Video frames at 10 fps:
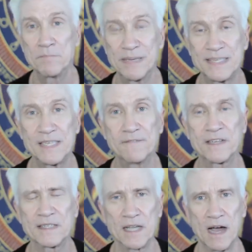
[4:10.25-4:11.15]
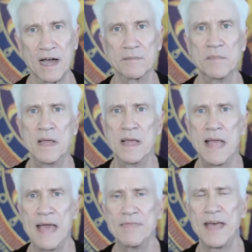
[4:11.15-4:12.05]
Pacific time,
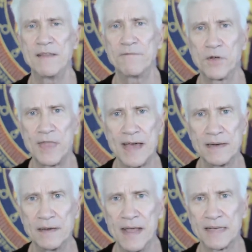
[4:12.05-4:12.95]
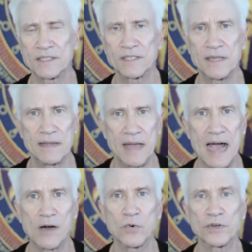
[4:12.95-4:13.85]
and then for that next
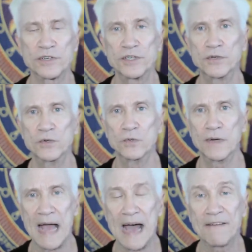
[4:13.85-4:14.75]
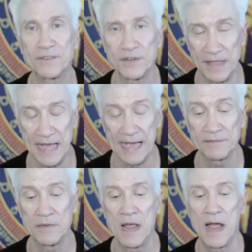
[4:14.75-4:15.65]
hour or two after
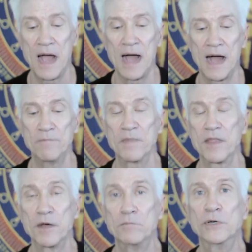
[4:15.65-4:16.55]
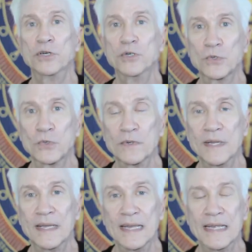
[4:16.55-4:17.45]
that, the
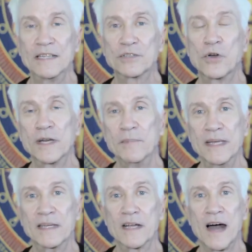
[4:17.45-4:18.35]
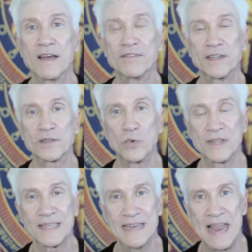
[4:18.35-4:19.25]
moon is going to be in conflict
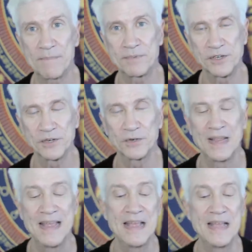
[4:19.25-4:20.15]
with Neptune.